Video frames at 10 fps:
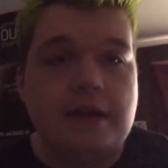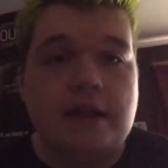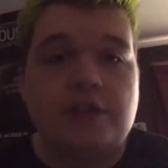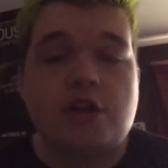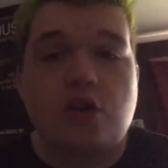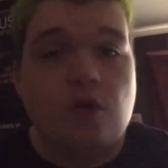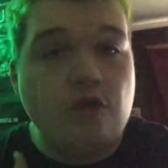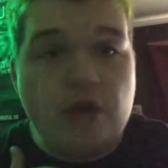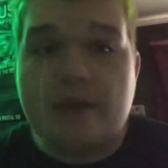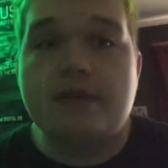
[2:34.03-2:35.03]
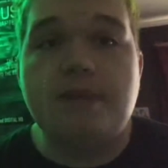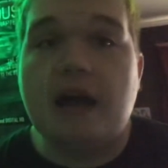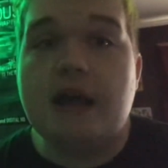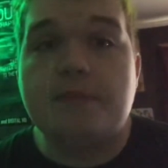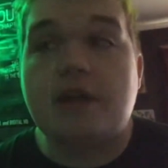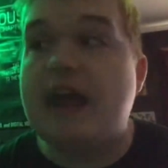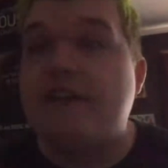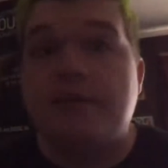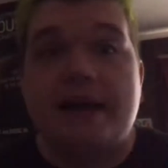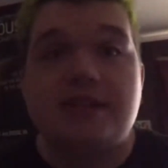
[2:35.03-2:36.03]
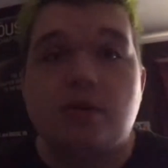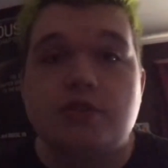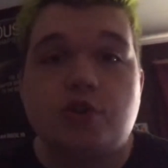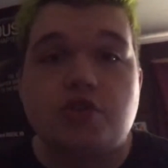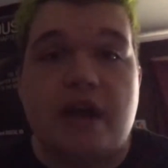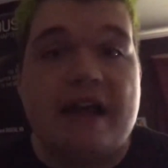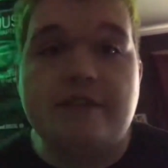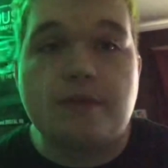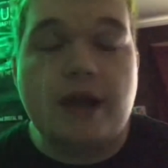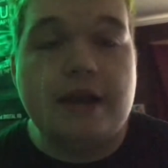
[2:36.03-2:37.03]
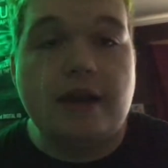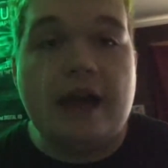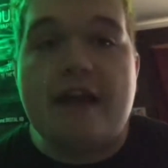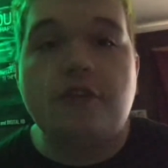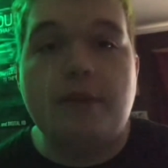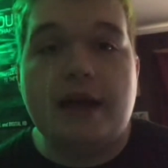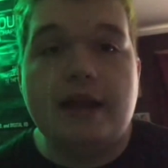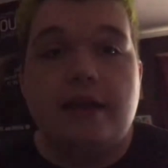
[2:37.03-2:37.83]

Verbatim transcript: They're very popular. Everybody's going to a drive-in right now. Everybody.